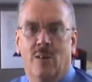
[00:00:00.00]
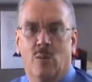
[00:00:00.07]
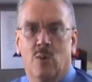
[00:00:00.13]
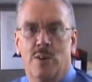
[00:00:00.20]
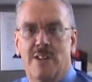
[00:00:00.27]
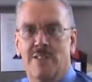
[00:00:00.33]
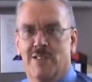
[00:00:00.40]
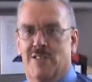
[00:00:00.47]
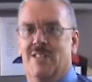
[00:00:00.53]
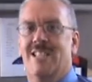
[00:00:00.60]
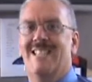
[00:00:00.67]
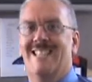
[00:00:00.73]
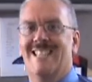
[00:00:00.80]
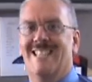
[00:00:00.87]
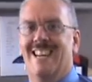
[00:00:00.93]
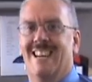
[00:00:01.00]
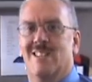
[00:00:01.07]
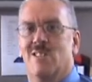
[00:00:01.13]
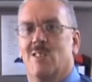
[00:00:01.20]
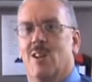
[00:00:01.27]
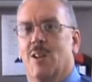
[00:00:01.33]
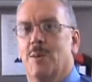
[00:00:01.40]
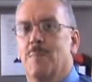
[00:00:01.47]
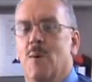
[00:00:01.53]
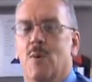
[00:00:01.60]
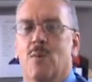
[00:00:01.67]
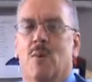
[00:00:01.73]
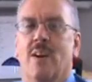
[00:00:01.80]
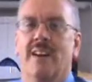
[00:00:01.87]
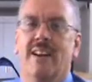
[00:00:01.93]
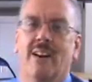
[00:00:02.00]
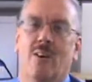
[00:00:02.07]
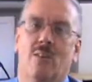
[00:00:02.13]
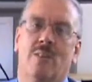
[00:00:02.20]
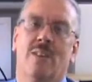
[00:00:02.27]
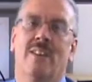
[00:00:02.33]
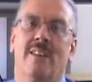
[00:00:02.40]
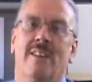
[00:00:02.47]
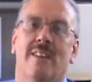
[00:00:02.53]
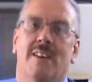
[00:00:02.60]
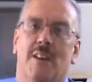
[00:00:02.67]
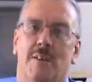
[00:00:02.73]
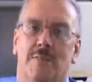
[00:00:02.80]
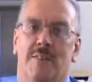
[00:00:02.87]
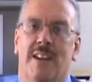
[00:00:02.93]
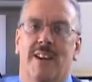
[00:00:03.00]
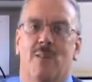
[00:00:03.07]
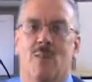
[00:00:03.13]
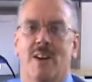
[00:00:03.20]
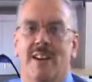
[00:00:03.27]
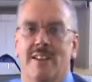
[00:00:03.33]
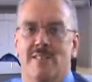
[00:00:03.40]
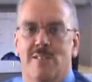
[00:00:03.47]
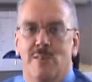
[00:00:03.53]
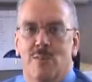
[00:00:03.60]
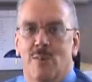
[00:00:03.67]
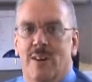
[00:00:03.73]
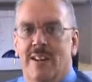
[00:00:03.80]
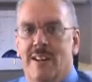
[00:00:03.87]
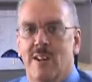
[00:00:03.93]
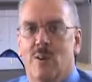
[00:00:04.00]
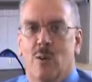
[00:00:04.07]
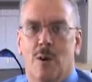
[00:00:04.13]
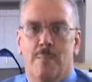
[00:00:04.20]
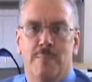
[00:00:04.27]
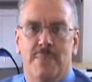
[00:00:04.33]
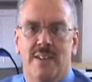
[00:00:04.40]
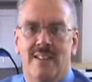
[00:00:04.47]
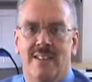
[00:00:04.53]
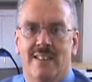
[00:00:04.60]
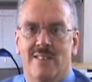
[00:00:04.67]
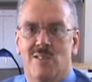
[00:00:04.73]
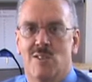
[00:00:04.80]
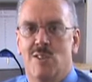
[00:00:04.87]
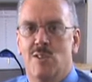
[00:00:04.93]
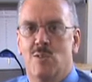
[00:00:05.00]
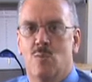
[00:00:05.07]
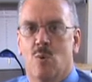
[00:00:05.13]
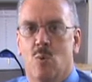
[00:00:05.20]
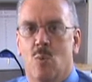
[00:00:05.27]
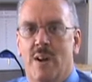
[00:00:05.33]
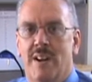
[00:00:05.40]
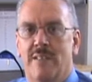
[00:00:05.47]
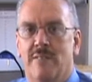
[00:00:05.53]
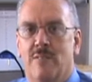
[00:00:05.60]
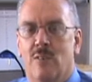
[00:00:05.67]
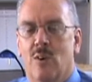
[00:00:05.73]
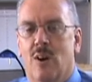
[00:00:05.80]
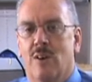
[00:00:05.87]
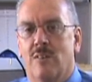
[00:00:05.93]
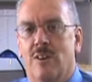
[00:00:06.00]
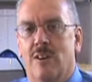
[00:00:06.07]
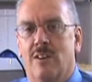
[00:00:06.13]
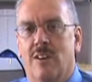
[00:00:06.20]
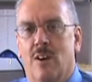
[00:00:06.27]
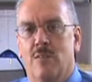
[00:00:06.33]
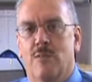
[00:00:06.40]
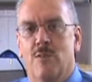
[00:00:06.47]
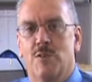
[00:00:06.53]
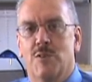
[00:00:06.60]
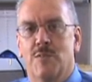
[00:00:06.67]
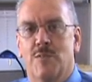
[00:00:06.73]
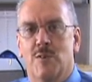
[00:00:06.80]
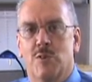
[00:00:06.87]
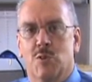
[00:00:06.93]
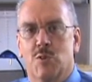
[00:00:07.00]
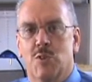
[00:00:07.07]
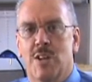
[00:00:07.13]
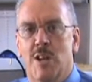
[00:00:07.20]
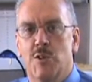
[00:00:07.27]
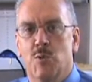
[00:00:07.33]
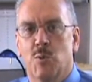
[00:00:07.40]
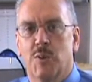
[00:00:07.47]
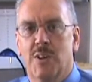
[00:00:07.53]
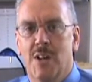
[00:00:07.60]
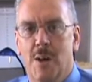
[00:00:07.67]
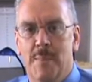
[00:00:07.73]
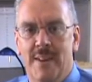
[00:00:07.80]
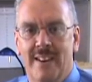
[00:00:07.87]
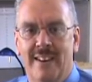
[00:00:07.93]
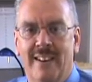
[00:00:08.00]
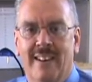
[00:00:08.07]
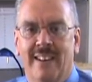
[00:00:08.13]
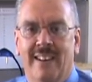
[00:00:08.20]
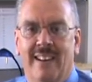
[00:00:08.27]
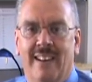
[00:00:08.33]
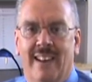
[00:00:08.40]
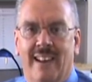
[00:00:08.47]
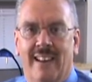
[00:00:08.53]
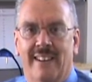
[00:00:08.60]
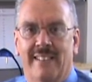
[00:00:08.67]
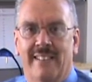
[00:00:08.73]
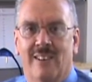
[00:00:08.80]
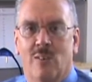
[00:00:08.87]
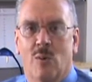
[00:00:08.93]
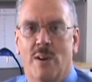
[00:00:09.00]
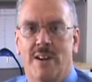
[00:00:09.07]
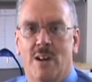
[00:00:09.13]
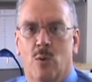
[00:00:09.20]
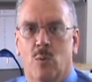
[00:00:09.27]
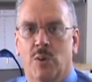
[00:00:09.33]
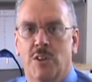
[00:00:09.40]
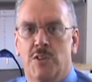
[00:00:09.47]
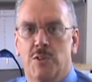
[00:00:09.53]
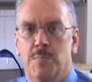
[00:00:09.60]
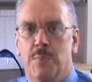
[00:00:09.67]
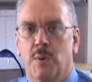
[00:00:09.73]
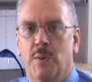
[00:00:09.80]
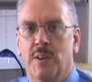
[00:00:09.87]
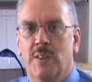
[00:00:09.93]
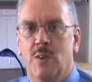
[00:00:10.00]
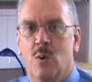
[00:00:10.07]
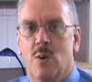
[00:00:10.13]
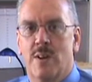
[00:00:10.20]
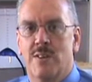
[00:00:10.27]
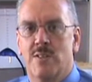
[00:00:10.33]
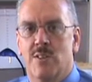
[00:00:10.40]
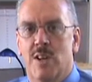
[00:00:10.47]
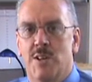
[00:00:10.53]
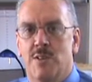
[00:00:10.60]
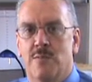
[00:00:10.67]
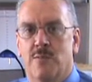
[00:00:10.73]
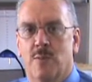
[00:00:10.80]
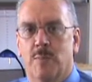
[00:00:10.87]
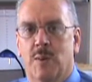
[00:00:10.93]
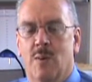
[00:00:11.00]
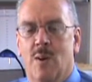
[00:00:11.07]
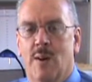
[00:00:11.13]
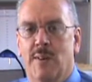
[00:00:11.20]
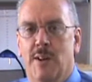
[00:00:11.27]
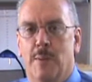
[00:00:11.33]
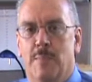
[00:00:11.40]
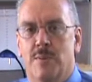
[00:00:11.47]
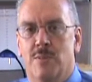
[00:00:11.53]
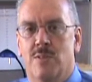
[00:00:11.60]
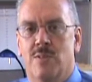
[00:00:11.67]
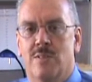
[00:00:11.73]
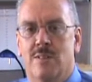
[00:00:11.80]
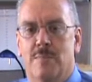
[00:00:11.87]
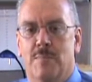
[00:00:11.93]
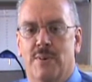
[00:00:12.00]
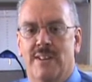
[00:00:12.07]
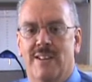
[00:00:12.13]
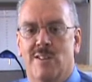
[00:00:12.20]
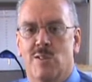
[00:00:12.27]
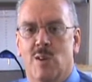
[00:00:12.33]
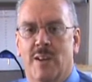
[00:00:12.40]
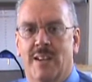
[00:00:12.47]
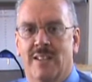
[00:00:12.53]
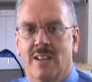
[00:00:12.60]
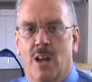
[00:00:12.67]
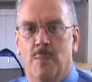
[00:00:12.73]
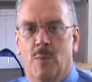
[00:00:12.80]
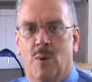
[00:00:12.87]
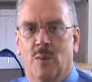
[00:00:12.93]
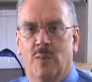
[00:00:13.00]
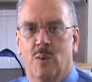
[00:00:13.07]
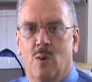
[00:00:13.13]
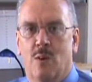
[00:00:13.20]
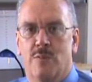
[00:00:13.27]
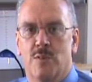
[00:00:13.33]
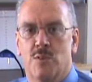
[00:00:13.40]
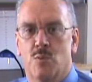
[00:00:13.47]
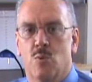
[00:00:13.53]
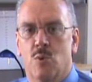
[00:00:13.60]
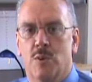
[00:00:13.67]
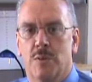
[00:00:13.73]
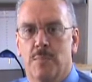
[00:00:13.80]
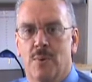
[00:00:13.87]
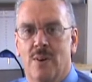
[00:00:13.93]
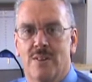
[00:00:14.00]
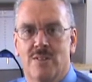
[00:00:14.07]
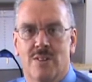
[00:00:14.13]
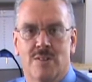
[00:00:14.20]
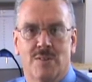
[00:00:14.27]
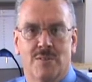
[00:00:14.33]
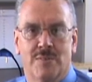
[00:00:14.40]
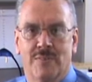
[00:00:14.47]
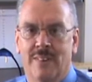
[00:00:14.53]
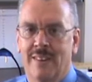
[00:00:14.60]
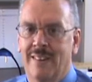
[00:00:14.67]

We're in the season ticket selling mode right now, kind of getting ready to gear up the season. We're waiting for our first official schedule to come in. And right now, really just building the organization from the ground up. It's a pretty exciting time around the office. We're in the process of